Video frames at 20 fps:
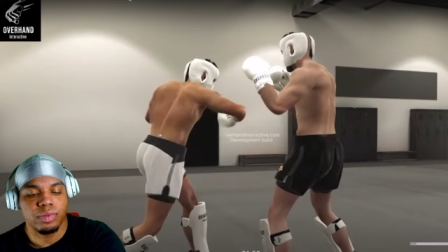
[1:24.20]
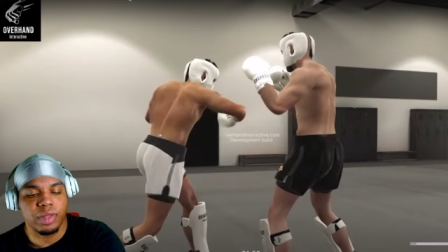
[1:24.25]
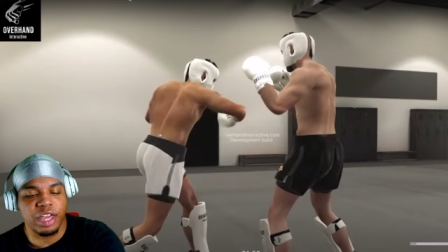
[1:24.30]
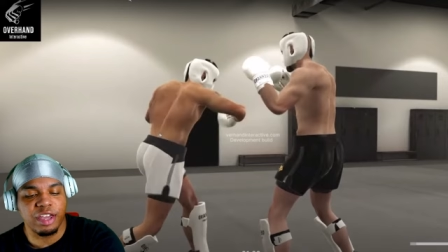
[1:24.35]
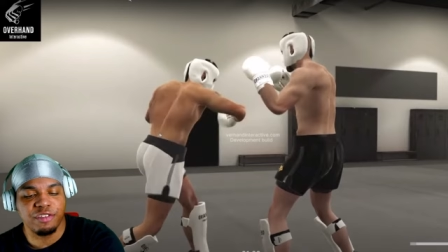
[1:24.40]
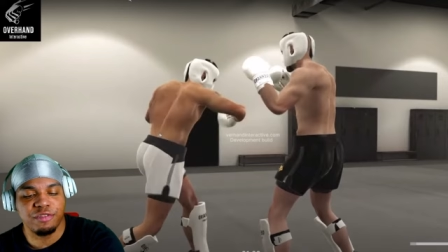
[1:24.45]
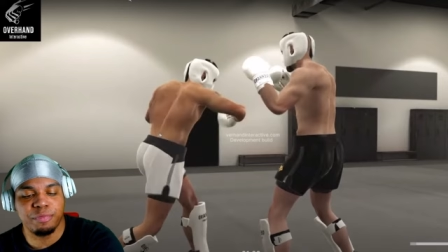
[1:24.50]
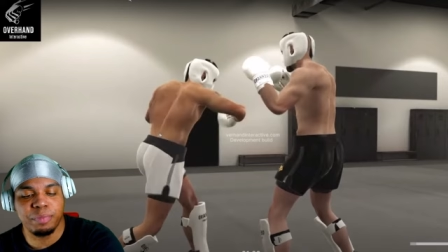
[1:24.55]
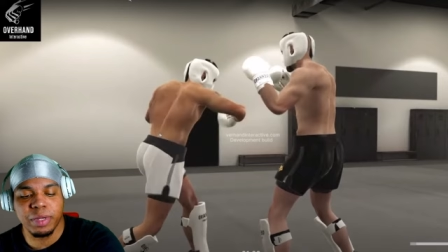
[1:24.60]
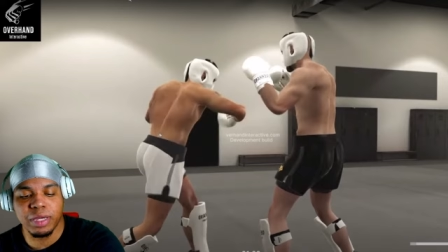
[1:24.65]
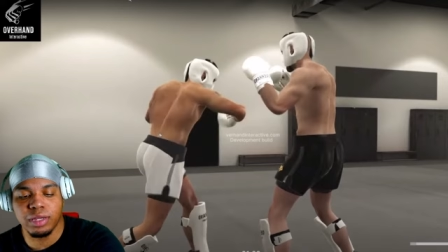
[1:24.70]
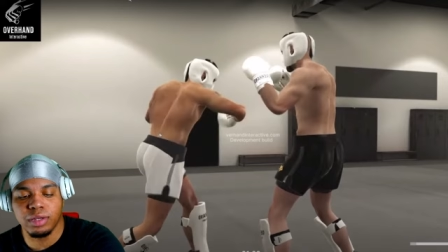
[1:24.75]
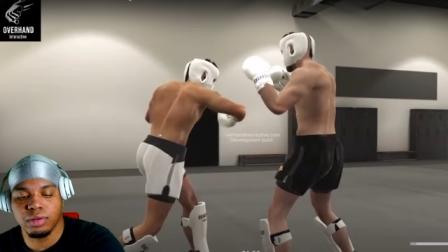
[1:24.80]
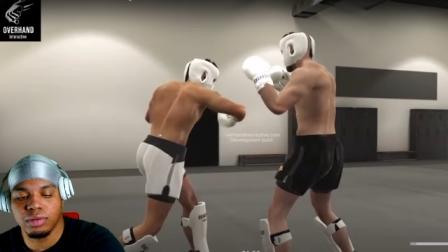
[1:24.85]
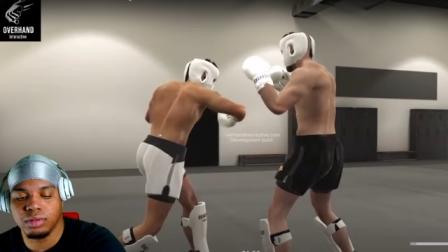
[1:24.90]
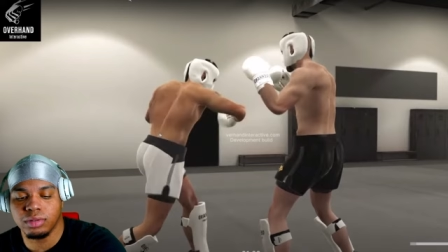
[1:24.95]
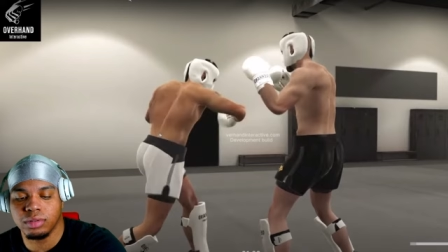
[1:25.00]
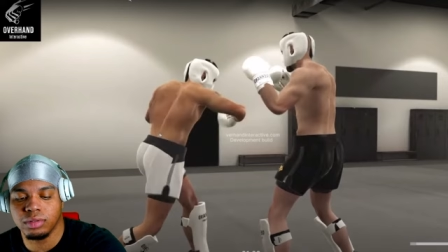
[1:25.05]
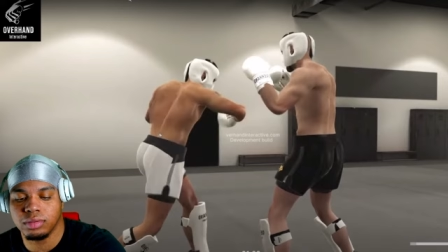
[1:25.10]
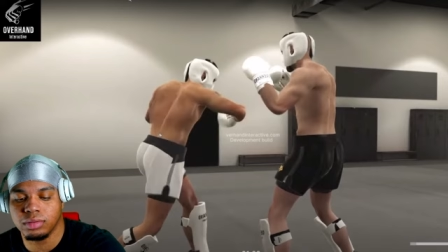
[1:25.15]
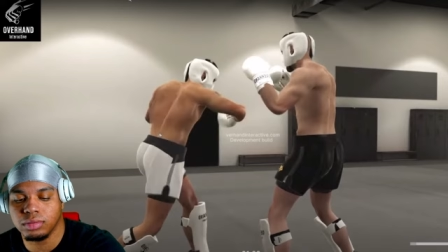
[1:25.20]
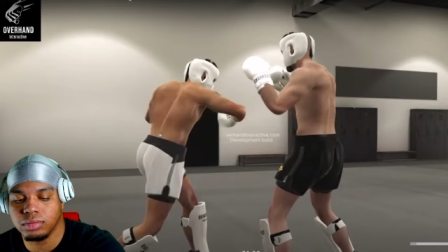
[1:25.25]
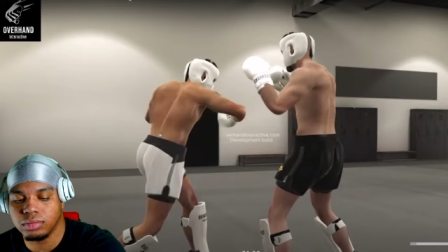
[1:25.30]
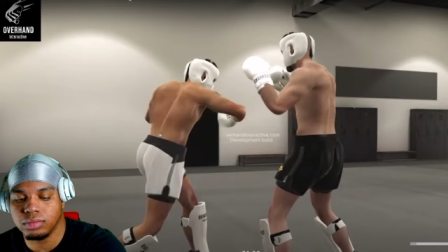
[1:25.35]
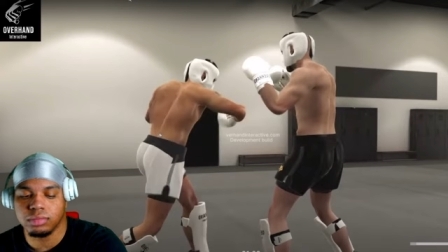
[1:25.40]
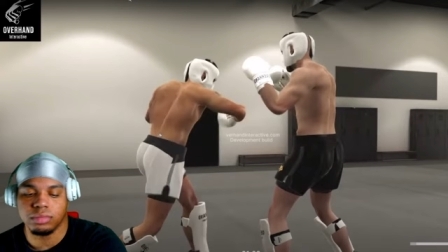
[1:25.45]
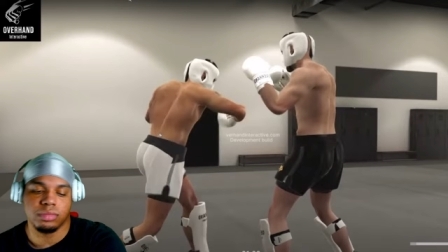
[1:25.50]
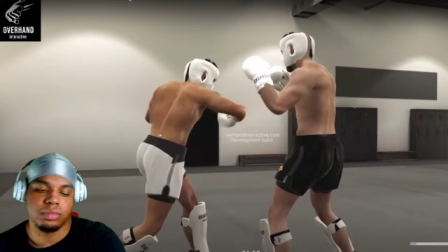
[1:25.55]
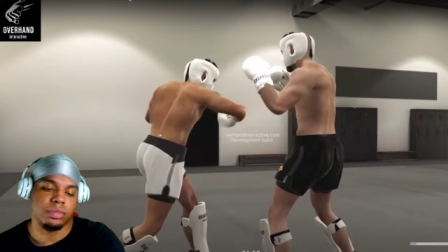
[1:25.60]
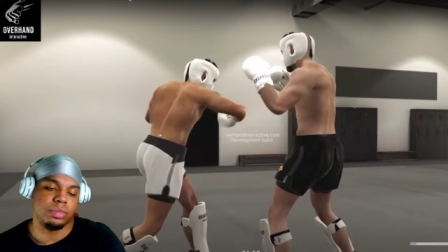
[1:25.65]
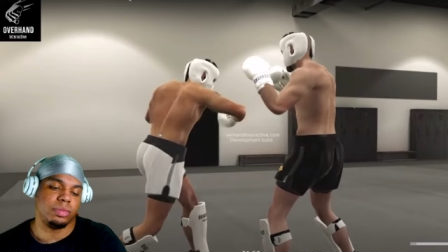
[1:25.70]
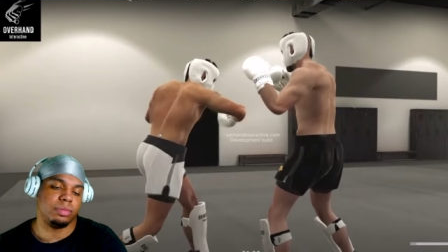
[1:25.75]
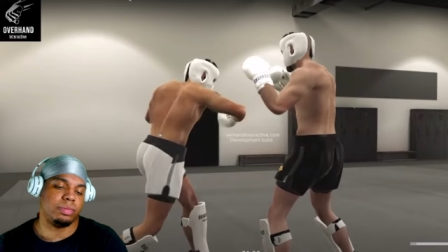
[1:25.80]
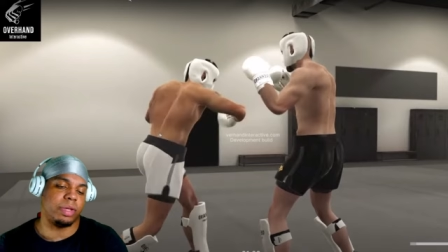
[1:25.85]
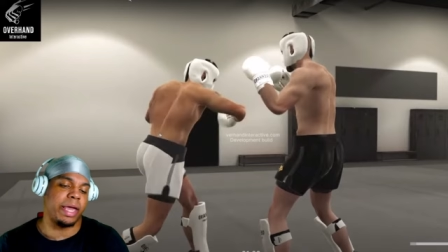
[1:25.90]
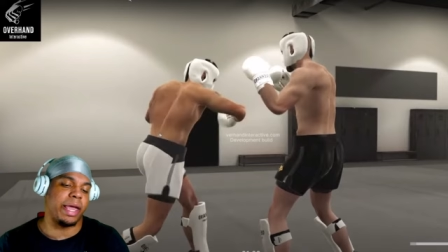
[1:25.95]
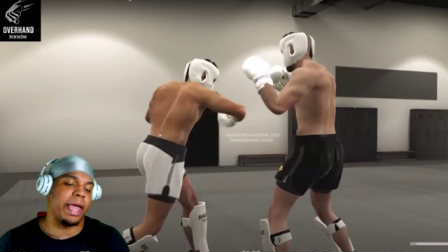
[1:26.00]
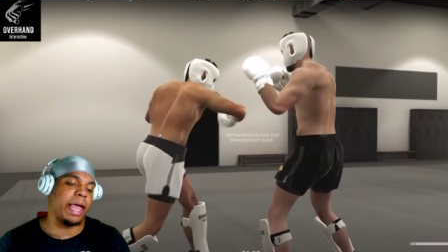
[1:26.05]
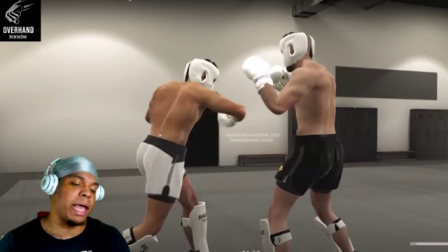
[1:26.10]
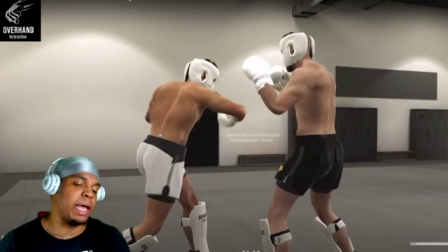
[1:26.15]
they've been
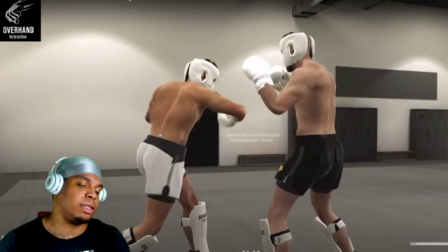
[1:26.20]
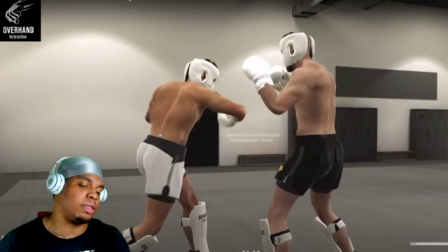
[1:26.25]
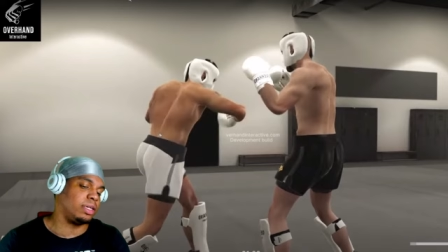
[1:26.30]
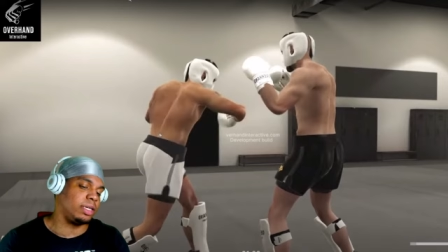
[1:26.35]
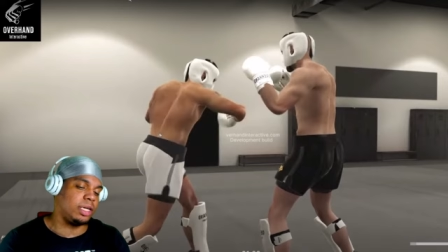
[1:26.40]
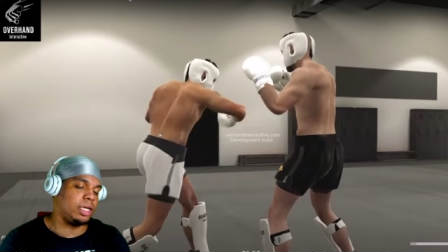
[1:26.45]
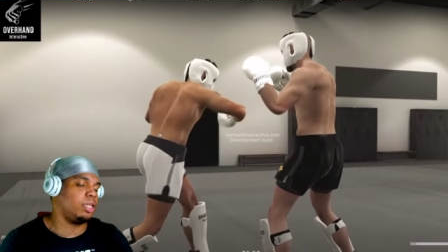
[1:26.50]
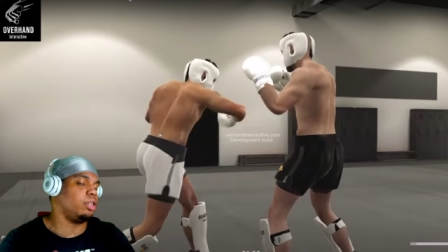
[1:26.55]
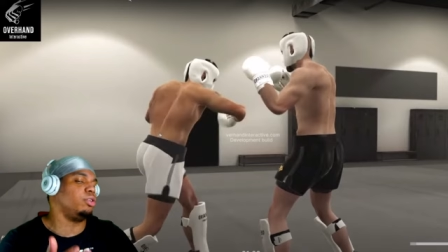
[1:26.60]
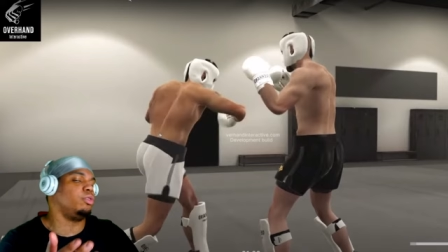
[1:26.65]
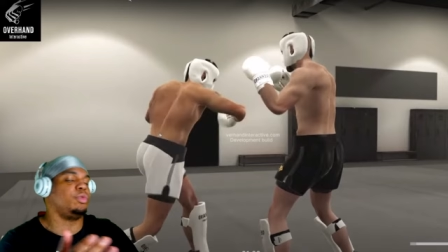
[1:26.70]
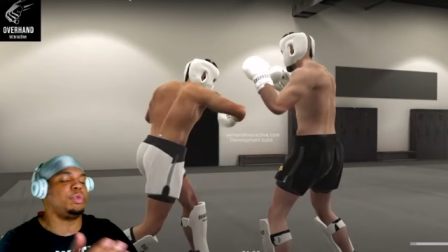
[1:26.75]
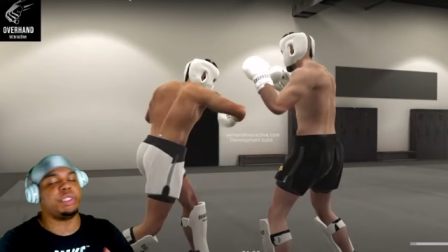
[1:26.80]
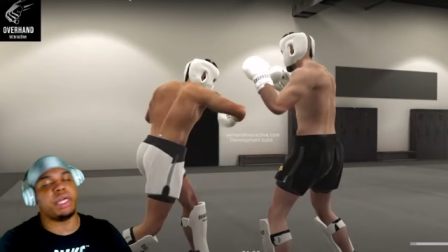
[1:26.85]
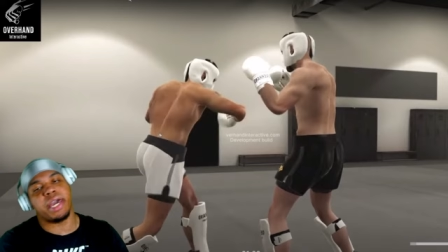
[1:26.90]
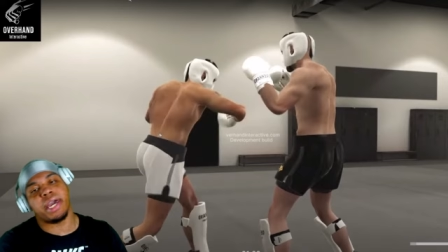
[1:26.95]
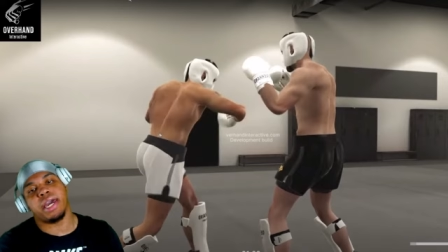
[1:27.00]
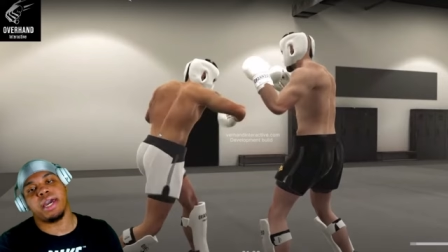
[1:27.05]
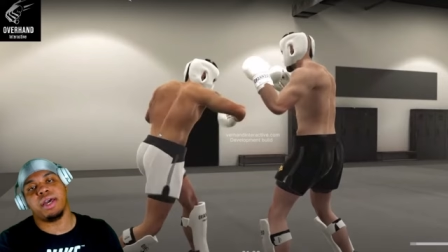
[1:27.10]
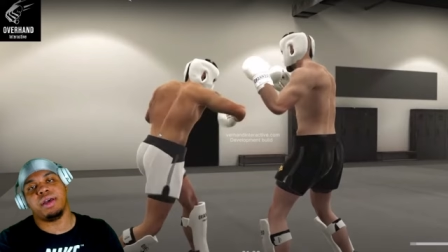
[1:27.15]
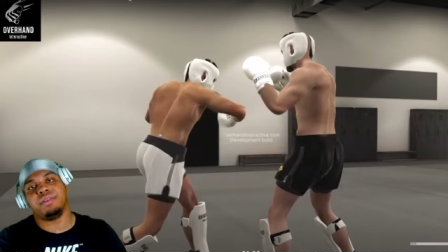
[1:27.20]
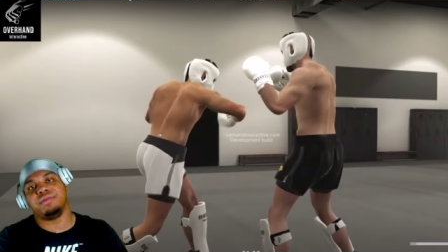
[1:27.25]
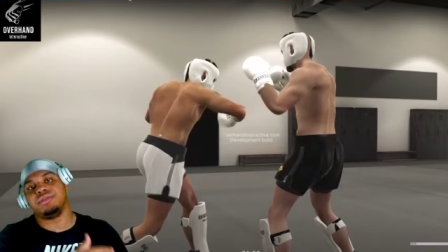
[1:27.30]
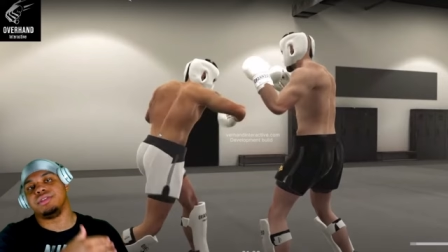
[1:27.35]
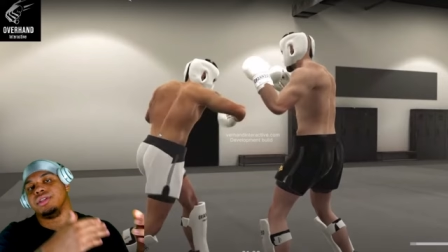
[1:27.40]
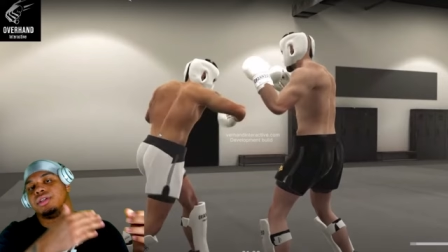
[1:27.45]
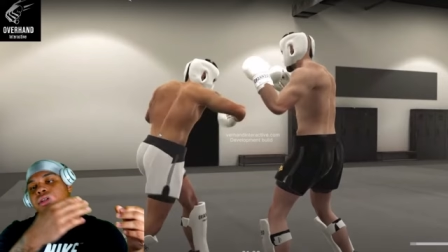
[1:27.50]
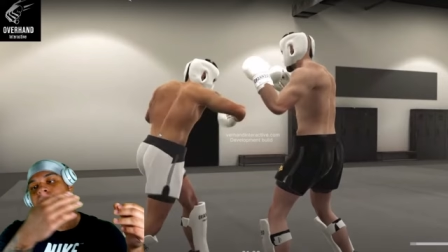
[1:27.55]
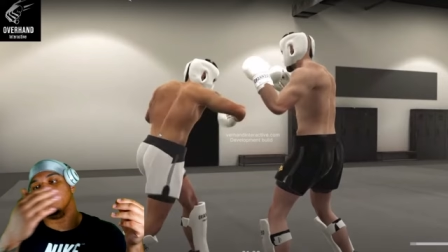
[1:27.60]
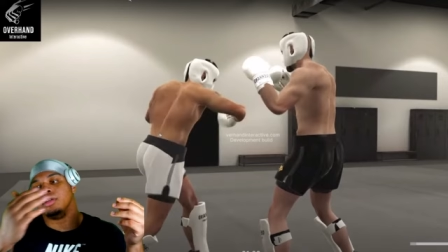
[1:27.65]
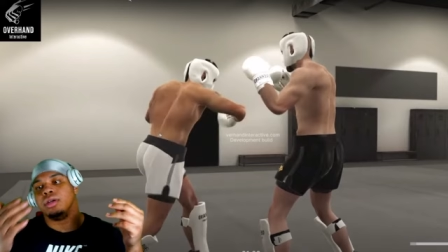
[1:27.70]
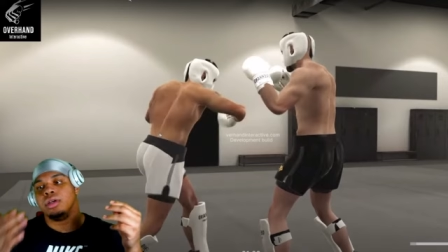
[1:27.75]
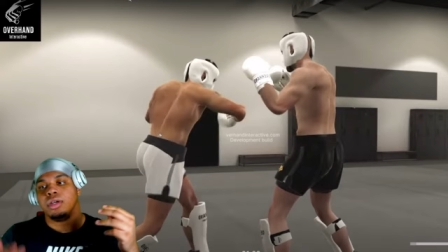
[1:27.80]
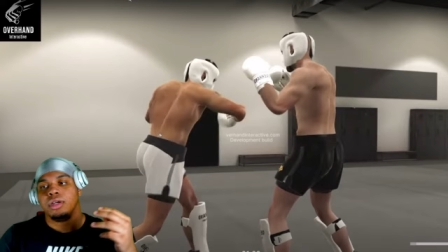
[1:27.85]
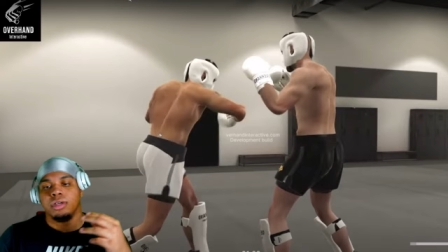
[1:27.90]
they had to get new devs and